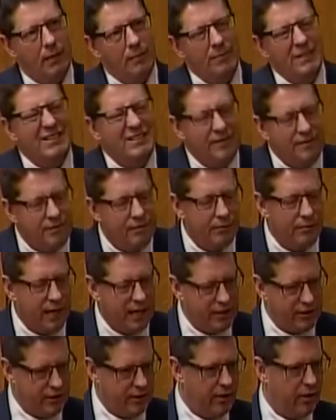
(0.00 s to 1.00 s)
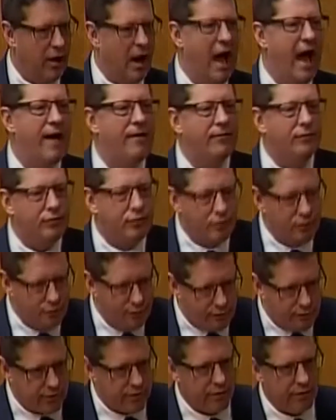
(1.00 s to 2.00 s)
misinformation or
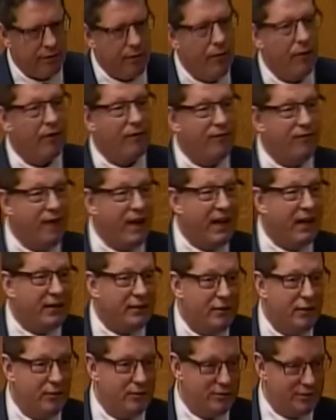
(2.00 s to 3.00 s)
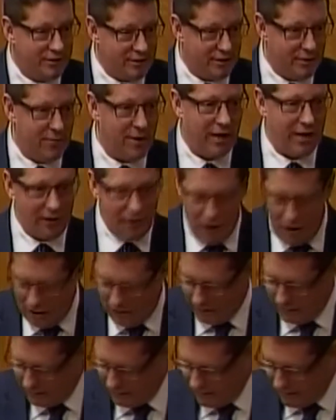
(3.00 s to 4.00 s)
half-truths or fake news, as you want to
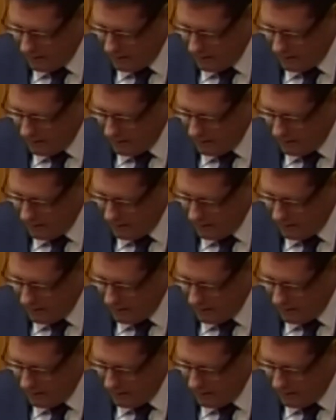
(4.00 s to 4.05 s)
call it,